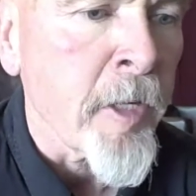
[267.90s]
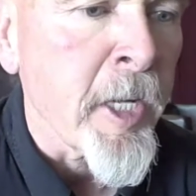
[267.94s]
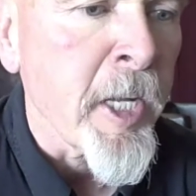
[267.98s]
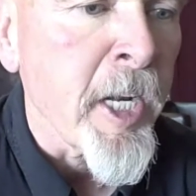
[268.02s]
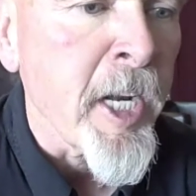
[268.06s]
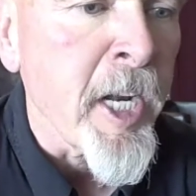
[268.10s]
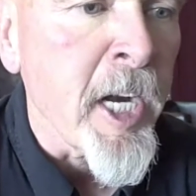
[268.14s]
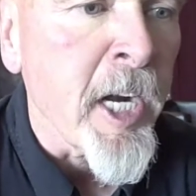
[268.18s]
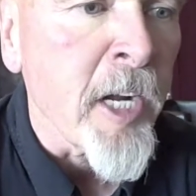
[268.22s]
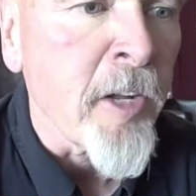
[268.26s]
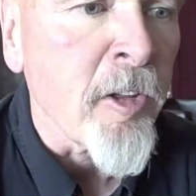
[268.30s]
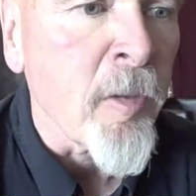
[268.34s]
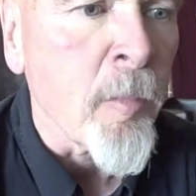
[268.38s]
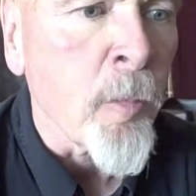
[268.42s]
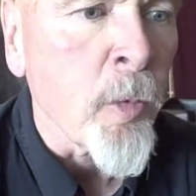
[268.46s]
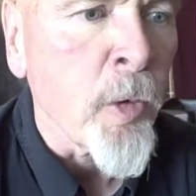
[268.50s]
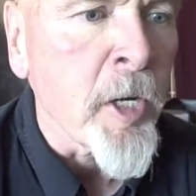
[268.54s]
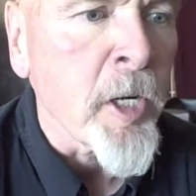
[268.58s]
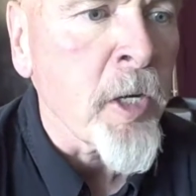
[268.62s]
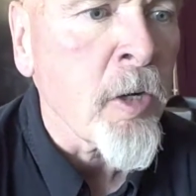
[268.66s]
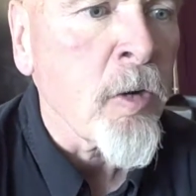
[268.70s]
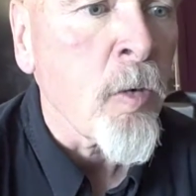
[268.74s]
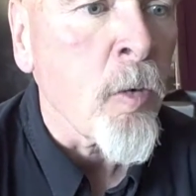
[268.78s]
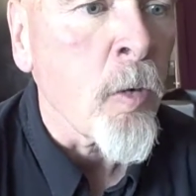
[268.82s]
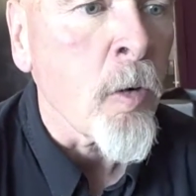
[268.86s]
getting out of the
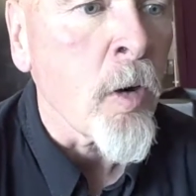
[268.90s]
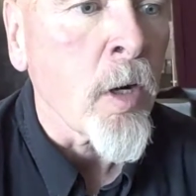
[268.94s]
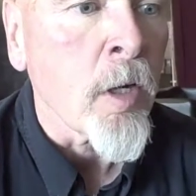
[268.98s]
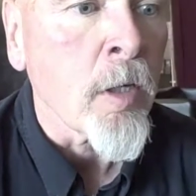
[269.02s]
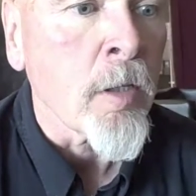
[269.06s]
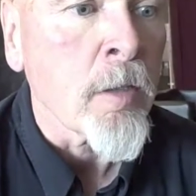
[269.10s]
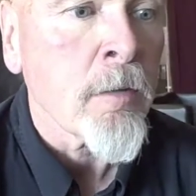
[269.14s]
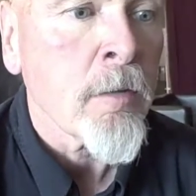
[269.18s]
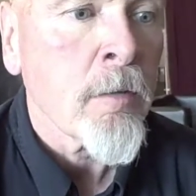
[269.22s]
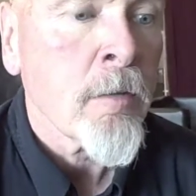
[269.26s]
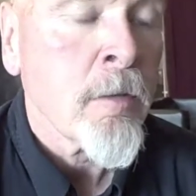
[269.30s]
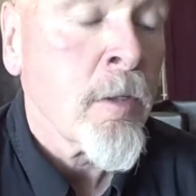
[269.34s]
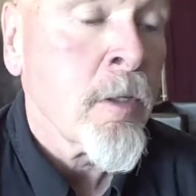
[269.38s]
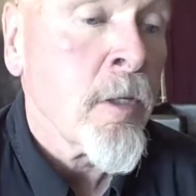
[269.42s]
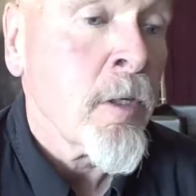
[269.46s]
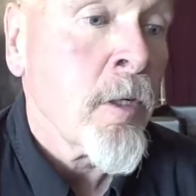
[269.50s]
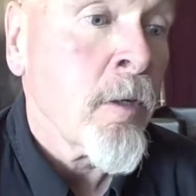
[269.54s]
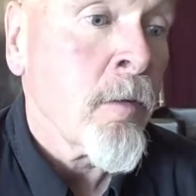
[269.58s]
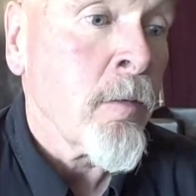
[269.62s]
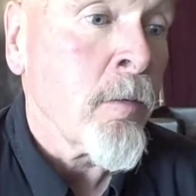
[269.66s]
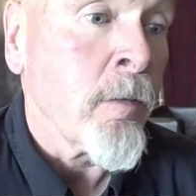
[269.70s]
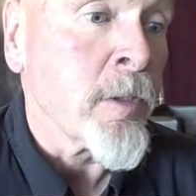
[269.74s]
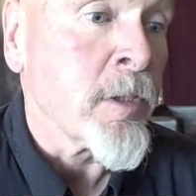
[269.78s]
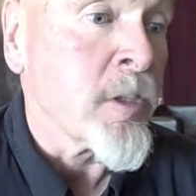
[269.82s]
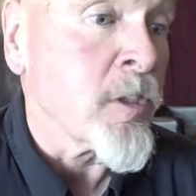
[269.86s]
Marine Corps,
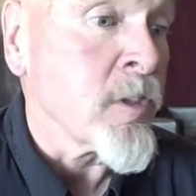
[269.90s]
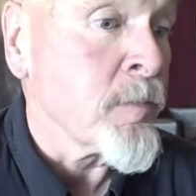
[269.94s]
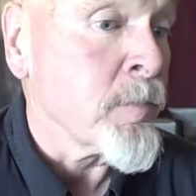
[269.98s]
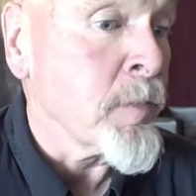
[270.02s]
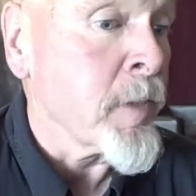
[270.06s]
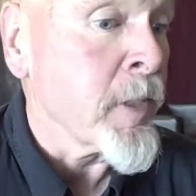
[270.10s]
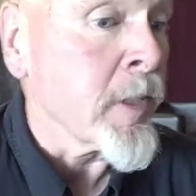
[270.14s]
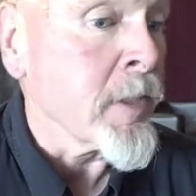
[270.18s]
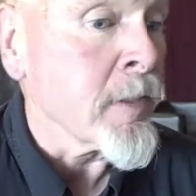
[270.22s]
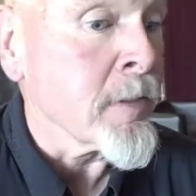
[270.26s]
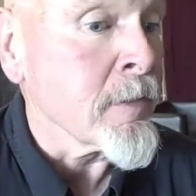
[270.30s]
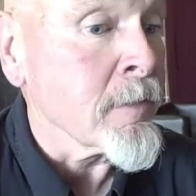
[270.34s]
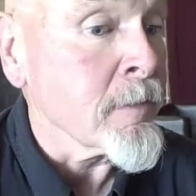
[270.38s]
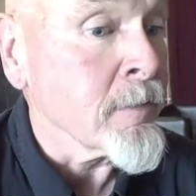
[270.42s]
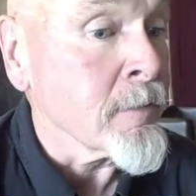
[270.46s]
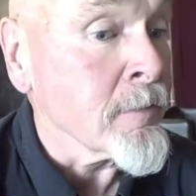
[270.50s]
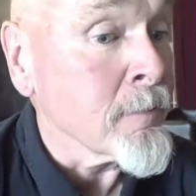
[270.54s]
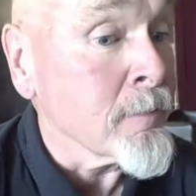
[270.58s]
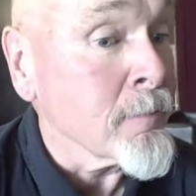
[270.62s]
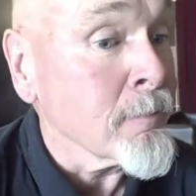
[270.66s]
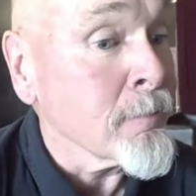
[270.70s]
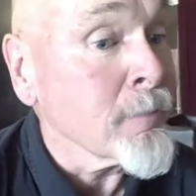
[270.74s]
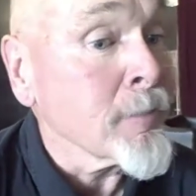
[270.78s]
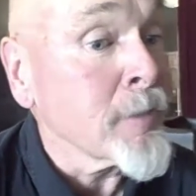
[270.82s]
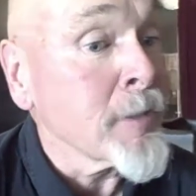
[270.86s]
which has been
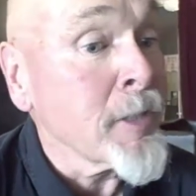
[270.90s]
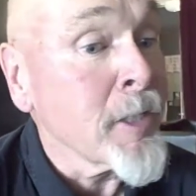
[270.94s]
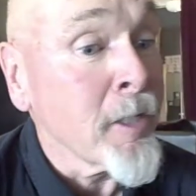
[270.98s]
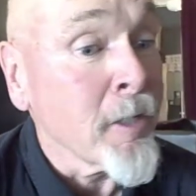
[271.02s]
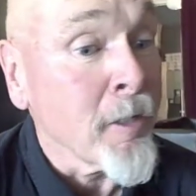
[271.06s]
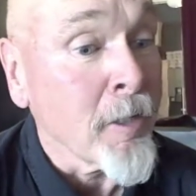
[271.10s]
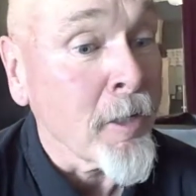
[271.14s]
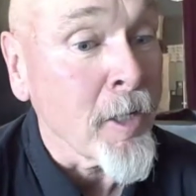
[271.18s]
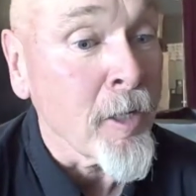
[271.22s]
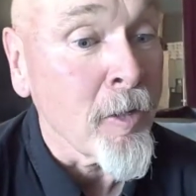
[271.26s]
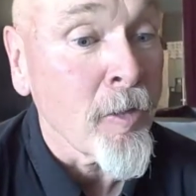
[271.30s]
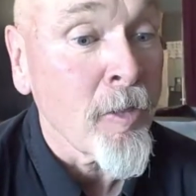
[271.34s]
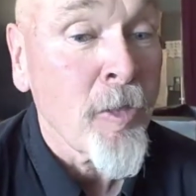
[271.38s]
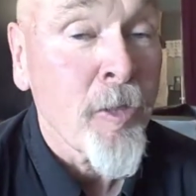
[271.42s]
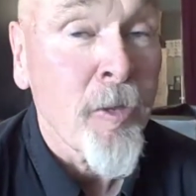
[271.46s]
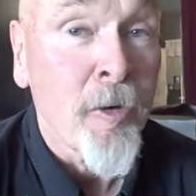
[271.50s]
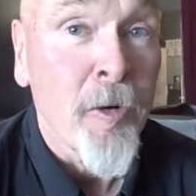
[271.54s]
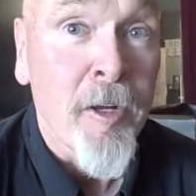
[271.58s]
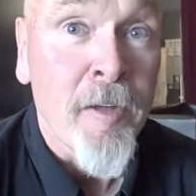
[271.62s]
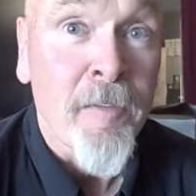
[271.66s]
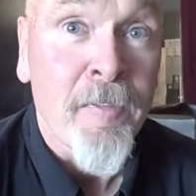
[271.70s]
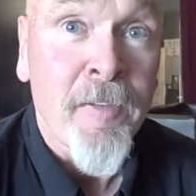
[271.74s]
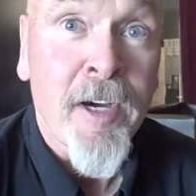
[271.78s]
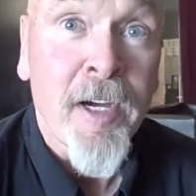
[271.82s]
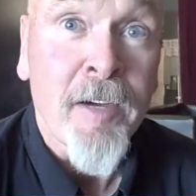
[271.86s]
nearly
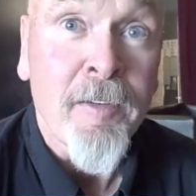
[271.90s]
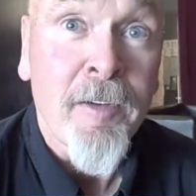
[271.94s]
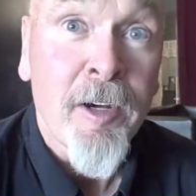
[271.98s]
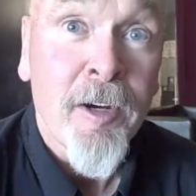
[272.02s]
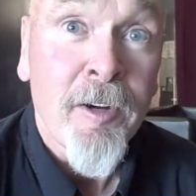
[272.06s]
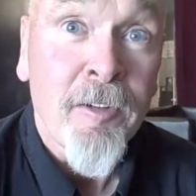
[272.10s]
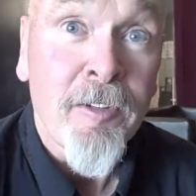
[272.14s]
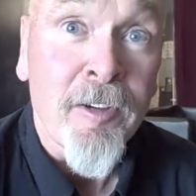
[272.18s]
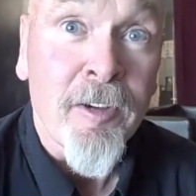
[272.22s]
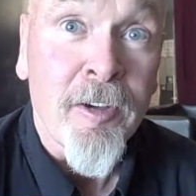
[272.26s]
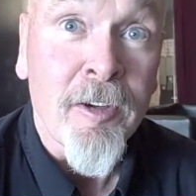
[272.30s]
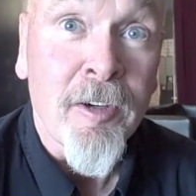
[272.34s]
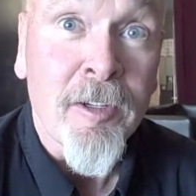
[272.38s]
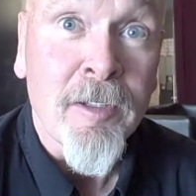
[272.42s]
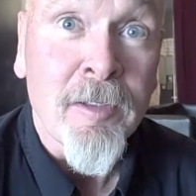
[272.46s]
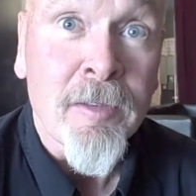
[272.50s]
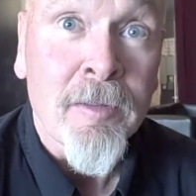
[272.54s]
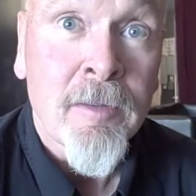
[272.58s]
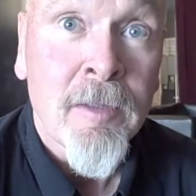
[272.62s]
35 years ago.